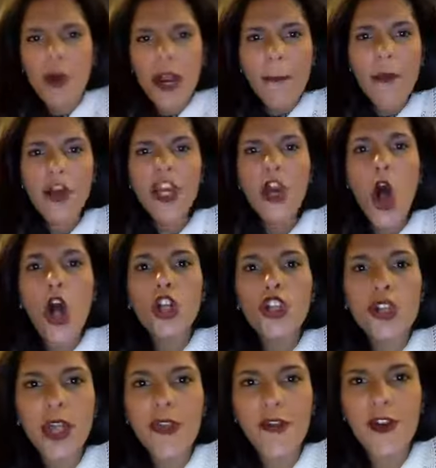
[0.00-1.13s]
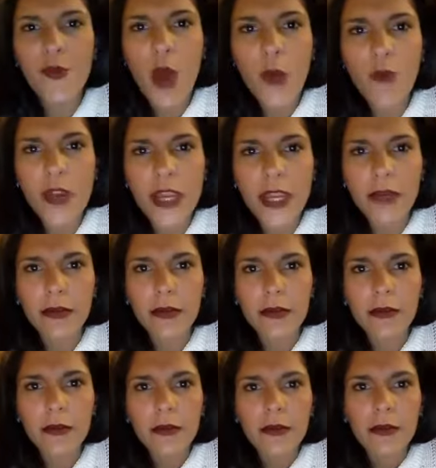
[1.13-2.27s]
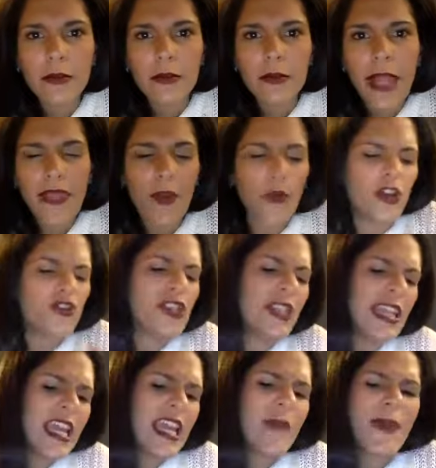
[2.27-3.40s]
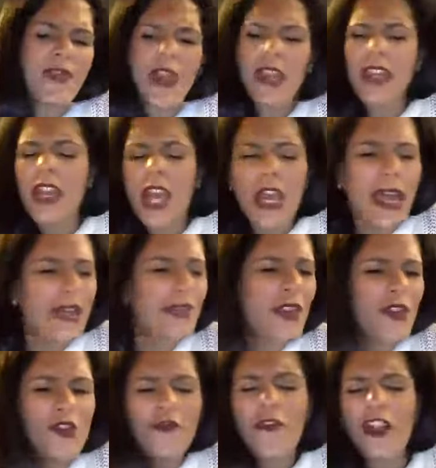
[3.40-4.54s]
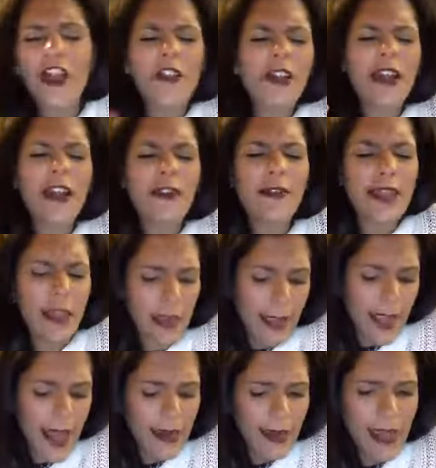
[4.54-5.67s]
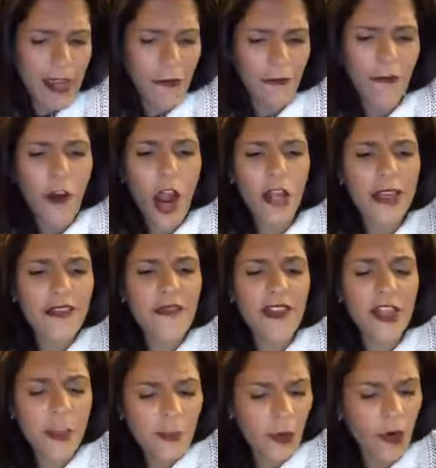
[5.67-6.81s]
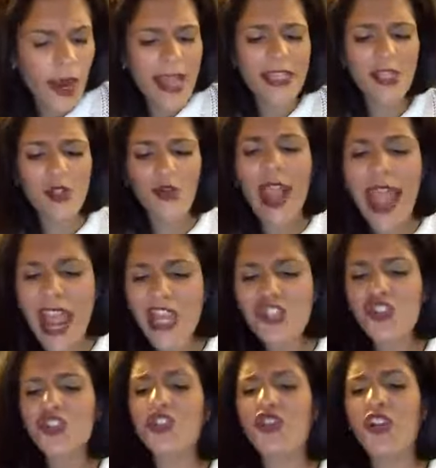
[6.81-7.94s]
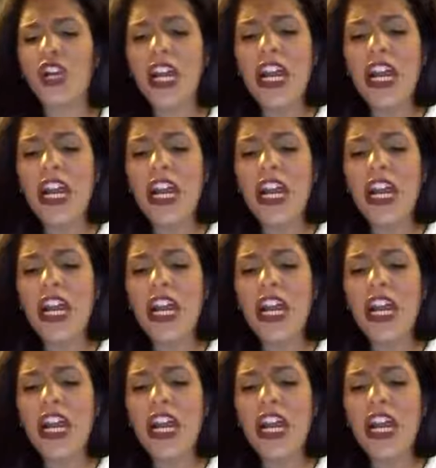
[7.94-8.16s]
to put it all together in 1 week. And then we don't sleep. And then you feel like, again, like a fraud, even depressed or anxious, or